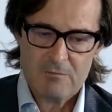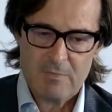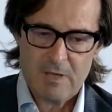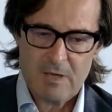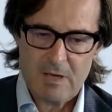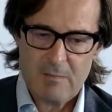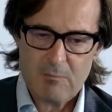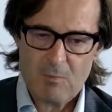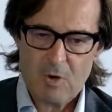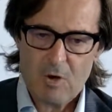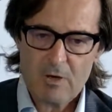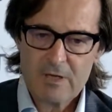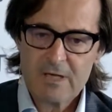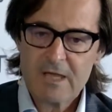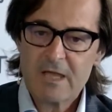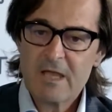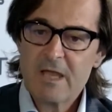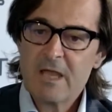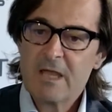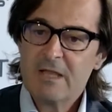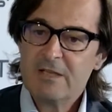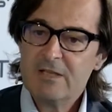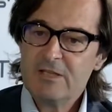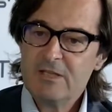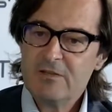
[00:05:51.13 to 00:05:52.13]
among
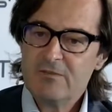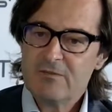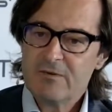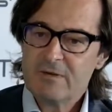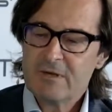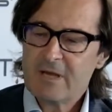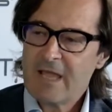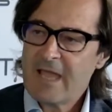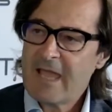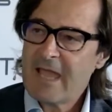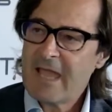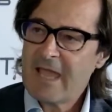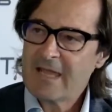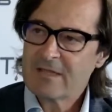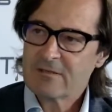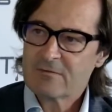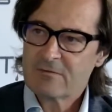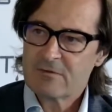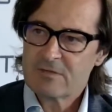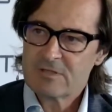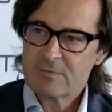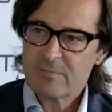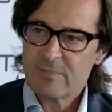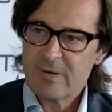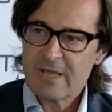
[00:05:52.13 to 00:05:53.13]
different
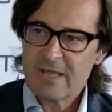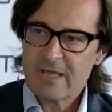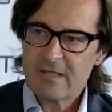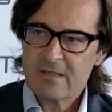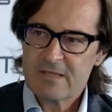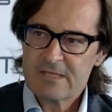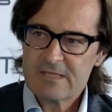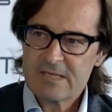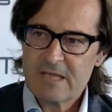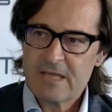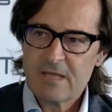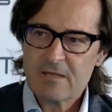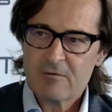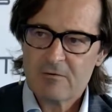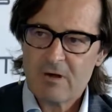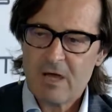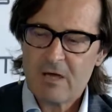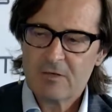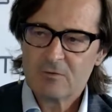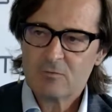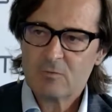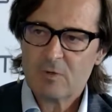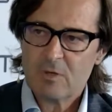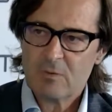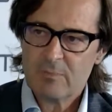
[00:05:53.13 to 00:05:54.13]
actors playing the same
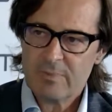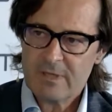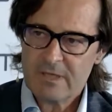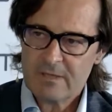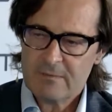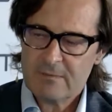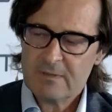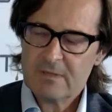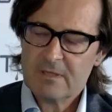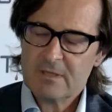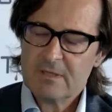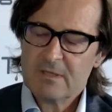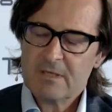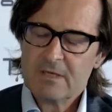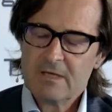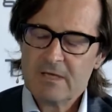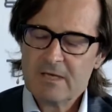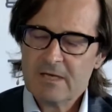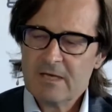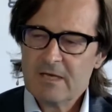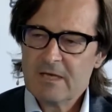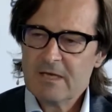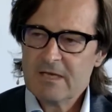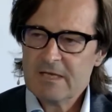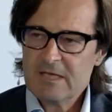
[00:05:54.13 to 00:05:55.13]
ground will be
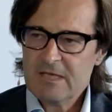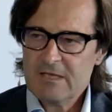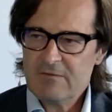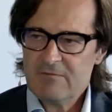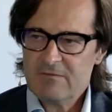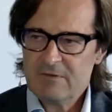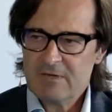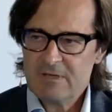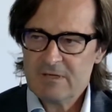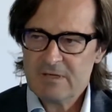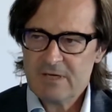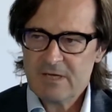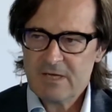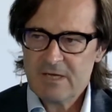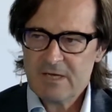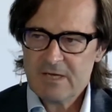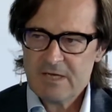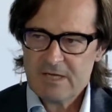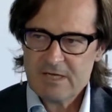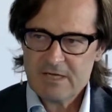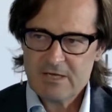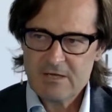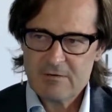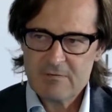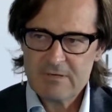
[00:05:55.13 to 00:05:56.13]
uh, even uh,
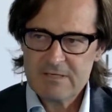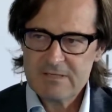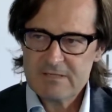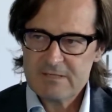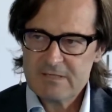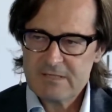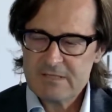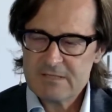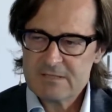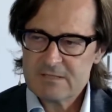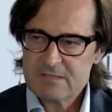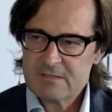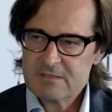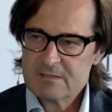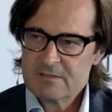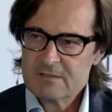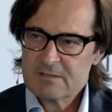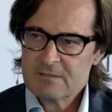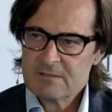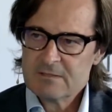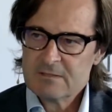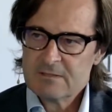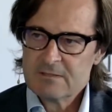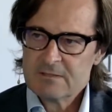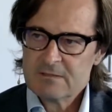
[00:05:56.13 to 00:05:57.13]
guaranteed.
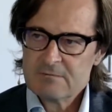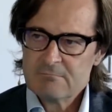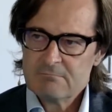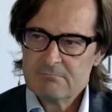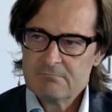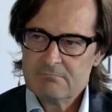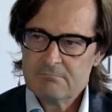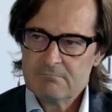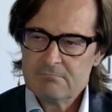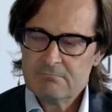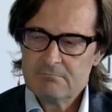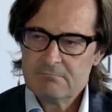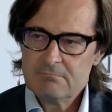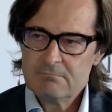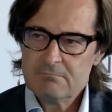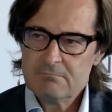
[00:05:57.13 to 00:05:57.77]
Okay, great. And who are